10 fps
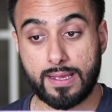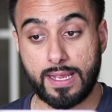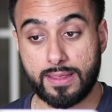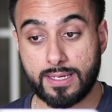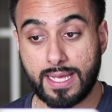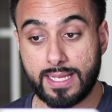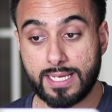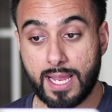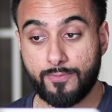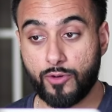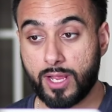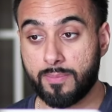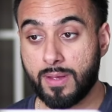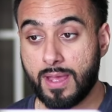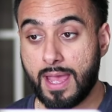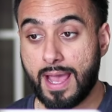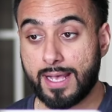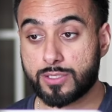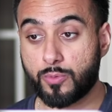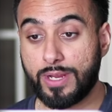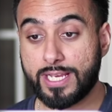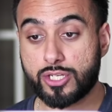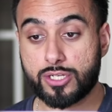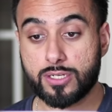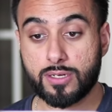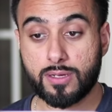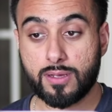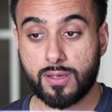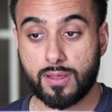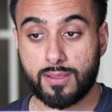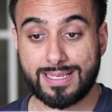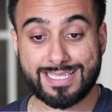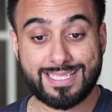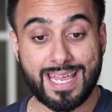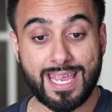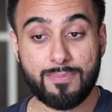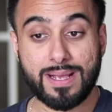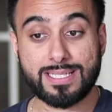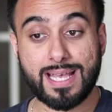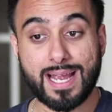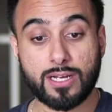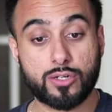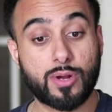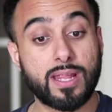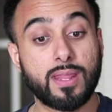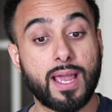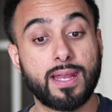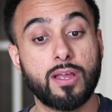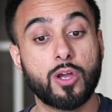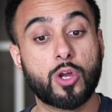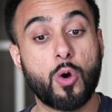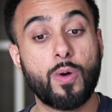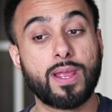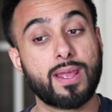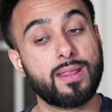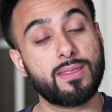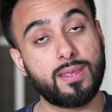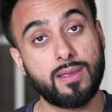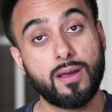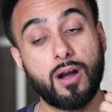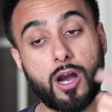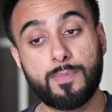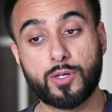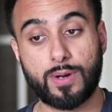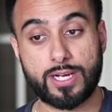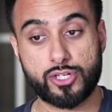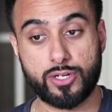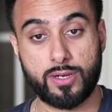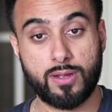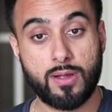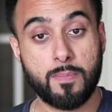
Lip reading: in the daily time frame has reached the same exact trend line going in the up direction.